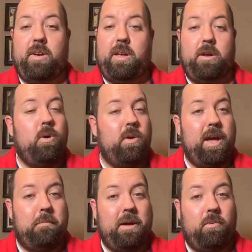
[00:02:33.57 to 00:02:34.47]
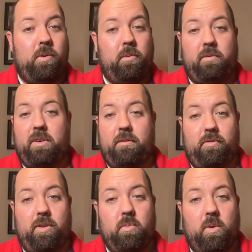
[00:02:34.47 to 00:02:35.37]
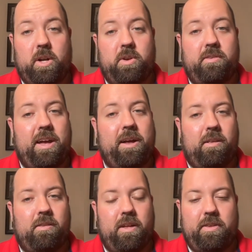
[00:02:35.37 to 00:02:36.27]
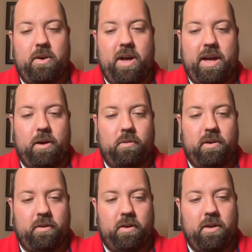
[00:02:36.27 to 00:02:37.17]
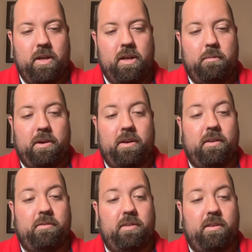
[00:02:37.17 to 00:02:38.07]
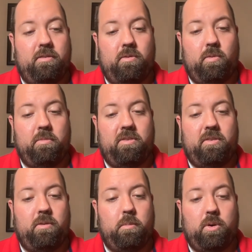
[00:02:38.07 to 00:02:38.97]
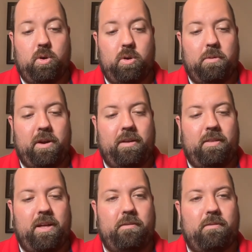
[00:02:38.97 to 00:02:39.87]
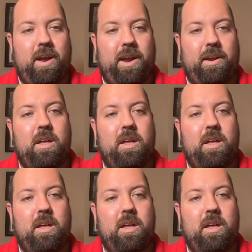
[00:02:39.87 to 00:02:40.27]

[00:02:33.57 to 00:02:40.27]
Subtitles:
And oh yeah, by the way, we've got flood watches out along the Ohio River because this storm system could bring a lot of rain.